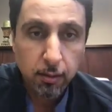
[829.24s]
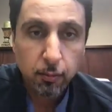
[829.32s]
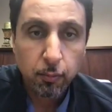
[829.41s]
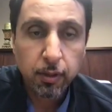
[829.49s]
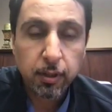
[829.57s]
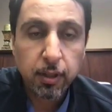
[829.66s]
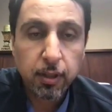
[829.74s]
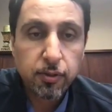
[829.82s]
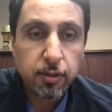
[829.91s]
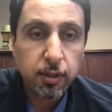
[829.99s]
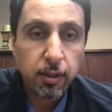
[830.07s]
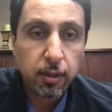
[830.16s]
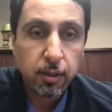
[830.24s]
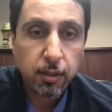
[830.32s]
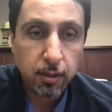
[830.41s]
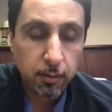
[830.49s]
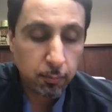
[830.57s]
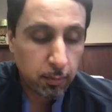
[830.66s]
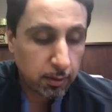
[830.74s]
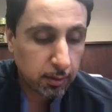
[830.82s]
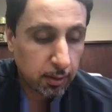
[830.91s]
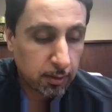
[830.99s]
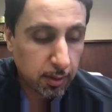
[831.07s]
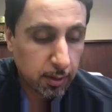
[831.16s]
what is the
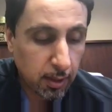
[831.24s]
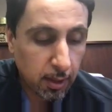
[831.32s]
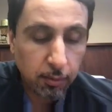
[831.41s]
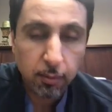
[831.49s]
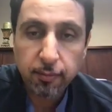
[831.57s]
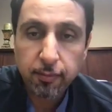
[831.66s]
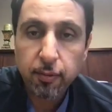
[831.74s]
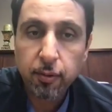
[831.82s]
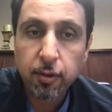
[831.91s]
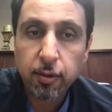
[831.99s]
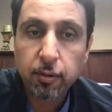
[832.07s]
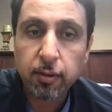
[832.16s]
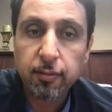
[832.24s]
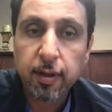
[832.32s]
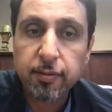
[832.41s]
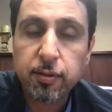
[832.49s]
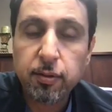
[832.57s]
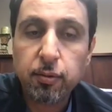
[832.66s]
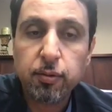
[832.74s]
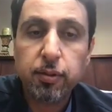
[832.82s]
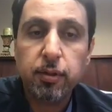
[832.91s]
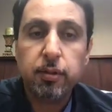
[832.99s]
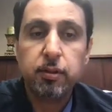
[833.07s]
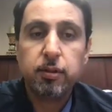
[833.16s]
cutoff for aortic valve
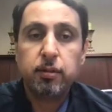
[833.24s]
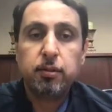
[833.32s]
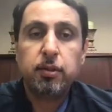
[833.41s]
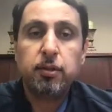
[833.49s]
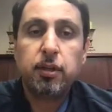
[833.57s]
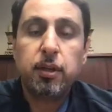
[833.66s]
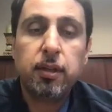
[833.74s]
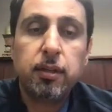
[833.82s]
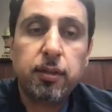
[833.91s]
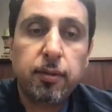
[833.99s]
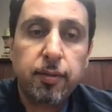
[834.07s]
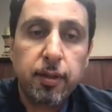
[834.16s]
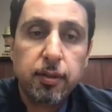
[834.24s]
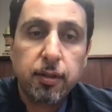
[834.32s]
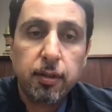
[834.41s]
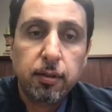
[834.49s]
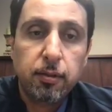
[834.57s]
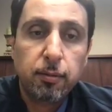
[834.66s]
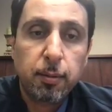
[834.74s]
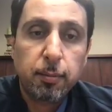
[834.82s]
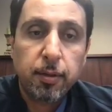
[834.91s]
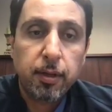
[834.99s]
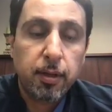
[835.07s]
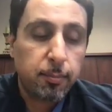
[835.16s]
stenosis surgical intervention? Do you remember
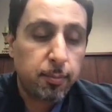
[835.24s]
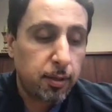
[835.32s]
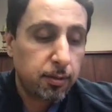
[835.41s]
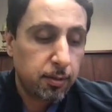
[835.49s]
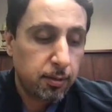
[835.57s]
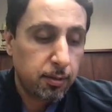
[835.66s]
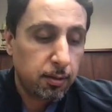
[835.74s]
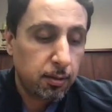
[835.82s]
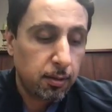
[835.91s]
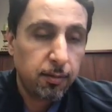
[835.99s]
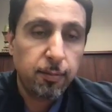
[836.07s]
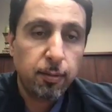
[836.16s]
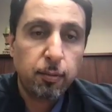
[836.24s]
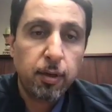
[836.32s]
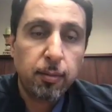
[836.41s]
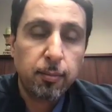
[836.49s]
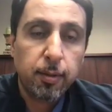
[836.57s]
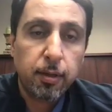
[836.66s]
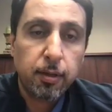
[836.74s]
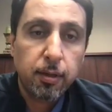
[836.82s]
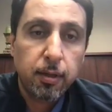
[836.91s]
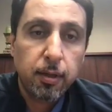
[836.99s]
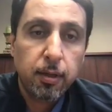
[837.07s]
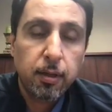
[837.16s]
the numbers? Give me one number.
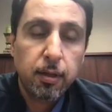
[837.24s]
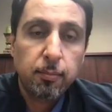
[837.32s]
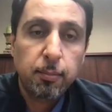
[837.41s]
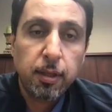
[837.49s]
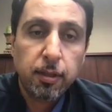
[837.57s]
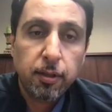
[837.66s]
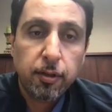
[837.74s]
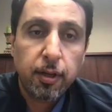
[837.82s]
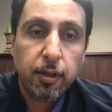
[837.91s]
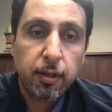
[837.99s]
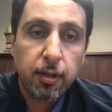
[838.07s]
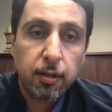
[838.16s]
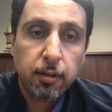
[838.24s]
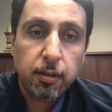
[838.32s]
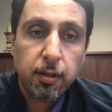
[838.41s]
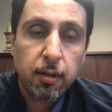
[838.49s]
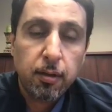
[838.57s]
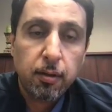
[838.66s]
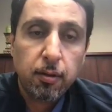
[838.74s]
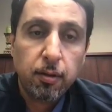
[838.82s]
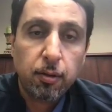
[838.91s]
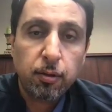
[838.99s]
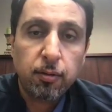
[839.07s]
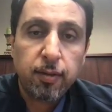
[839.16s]
Mean gradient,
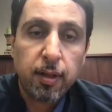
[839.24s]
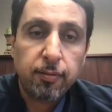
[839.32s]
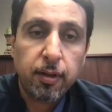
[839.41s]
aortic valve